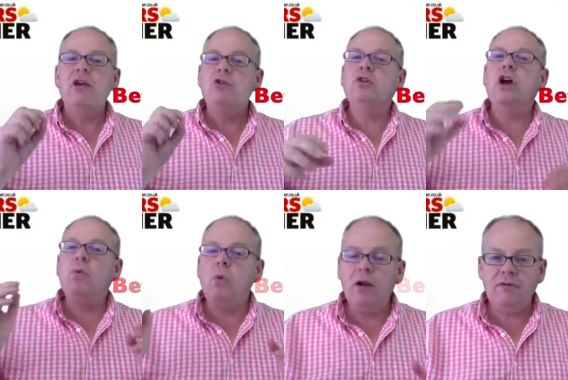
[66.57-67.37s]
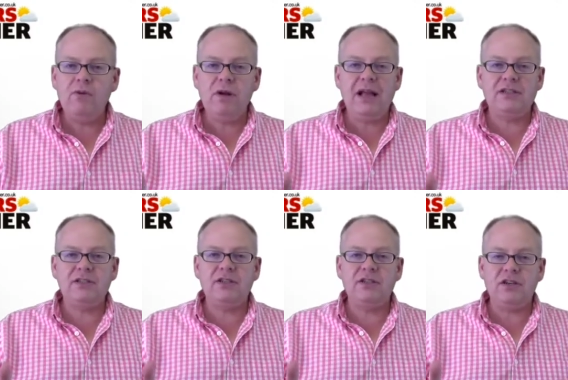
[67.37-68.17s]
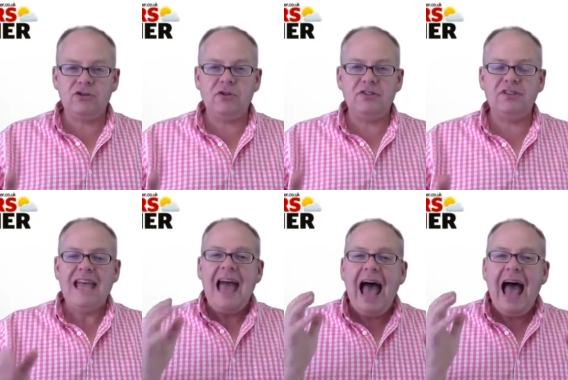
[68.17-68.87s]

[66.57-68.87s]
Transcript: You'll know what forecasts to trust,